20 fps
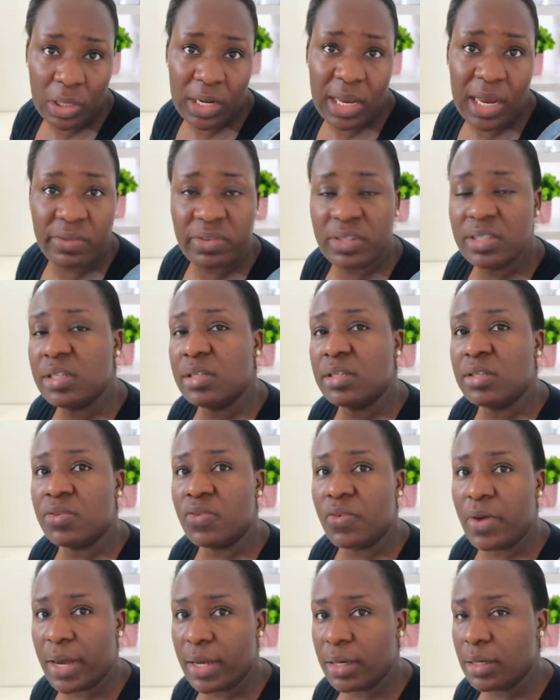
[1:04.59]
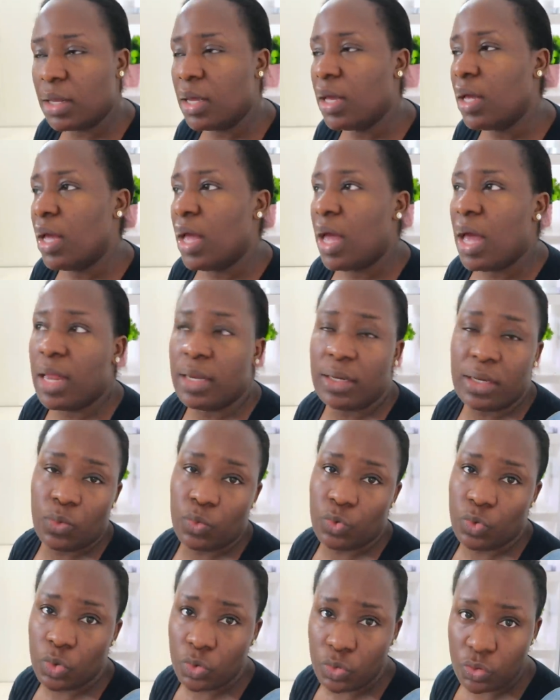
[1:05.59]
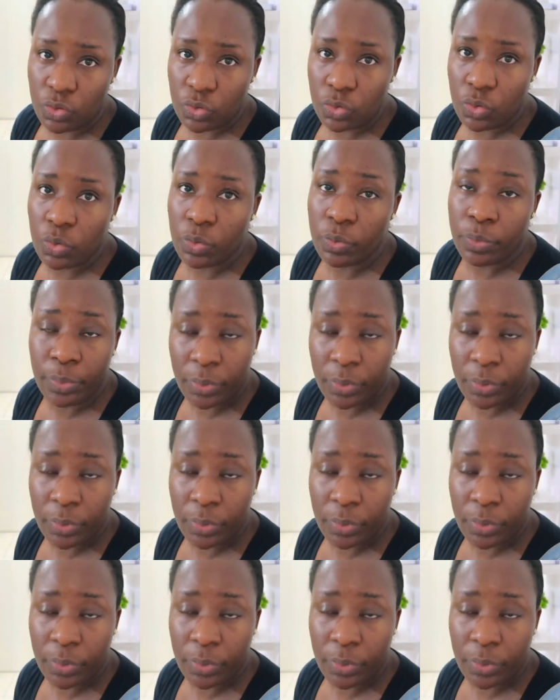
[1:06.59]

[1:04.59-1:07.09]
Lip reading: sure that everything is fine, and then we'll go to school.